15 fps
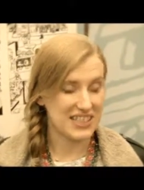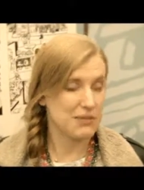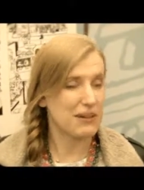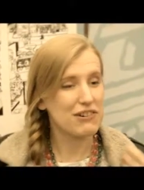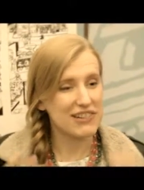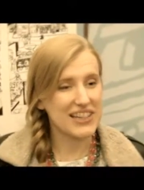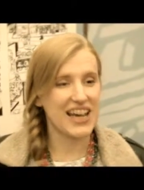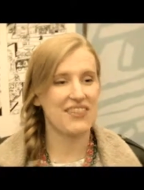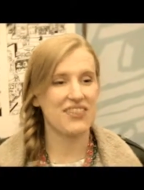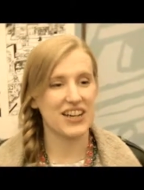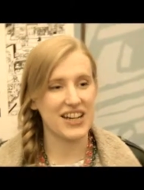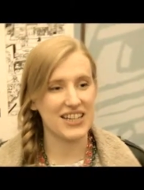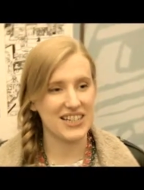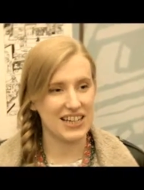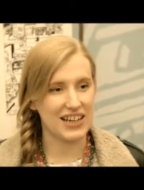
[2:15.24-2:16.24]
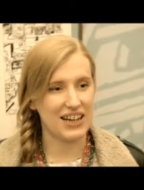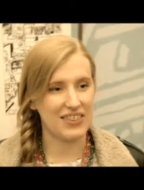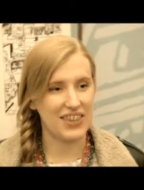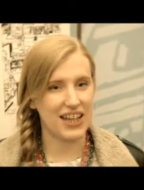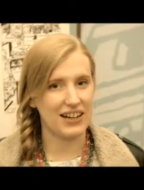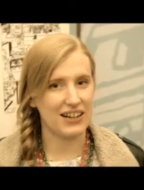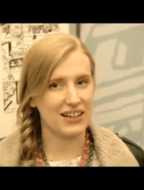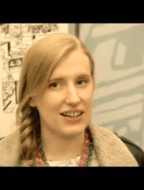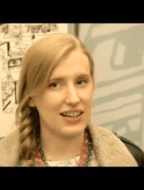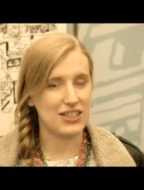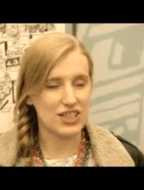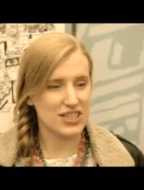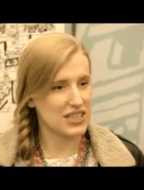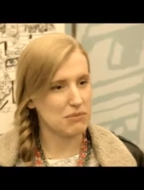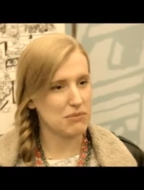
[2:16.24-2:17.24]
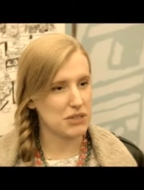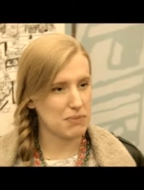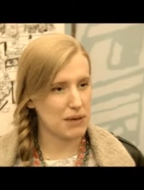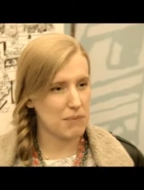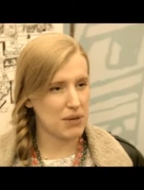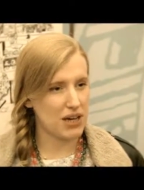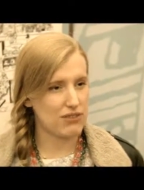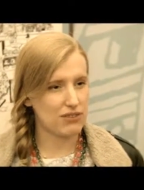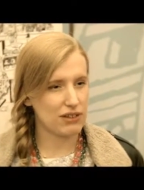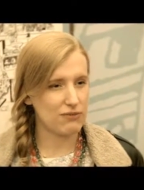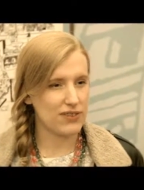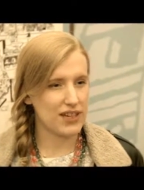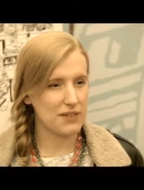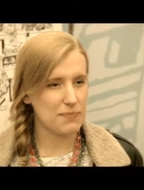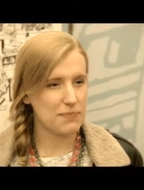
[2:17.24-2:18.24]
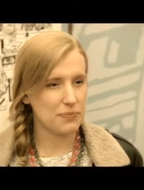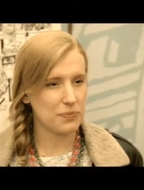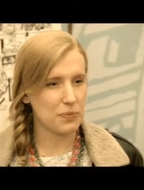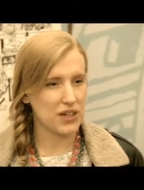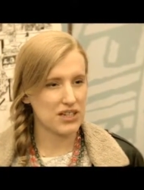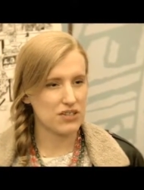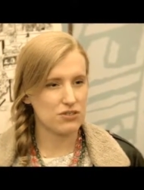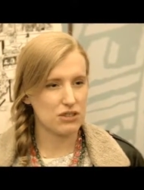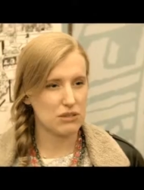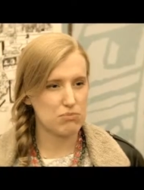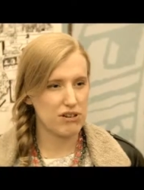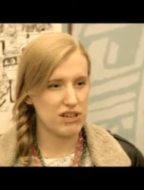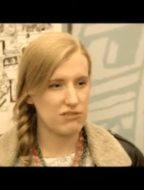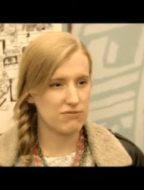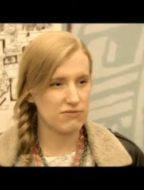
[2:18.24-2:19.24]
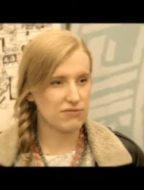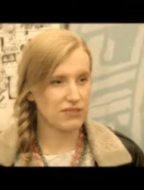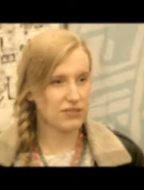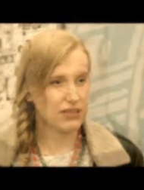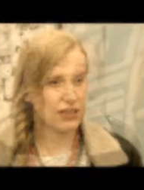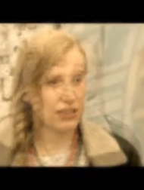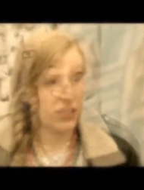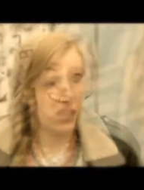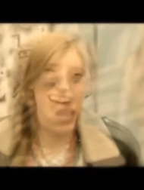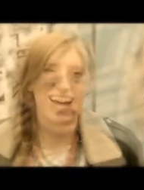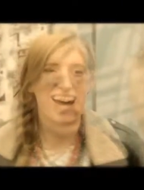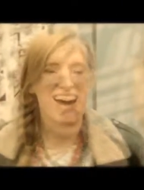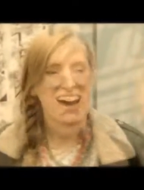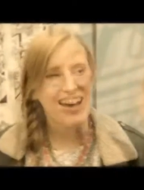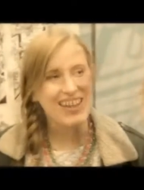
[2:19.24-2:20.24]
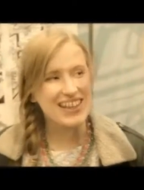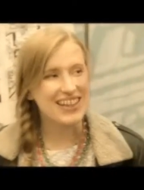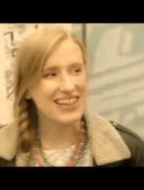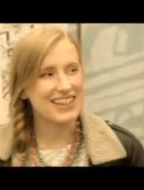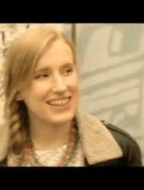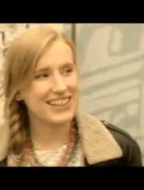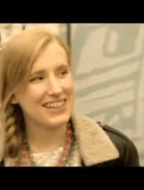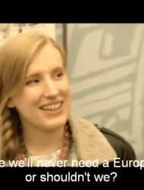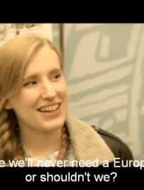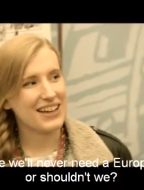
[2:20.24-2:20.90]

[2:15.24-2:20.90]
Yeah, so I already had that idea, and then it just seemed to be a perfect fit when I saw the brief. I think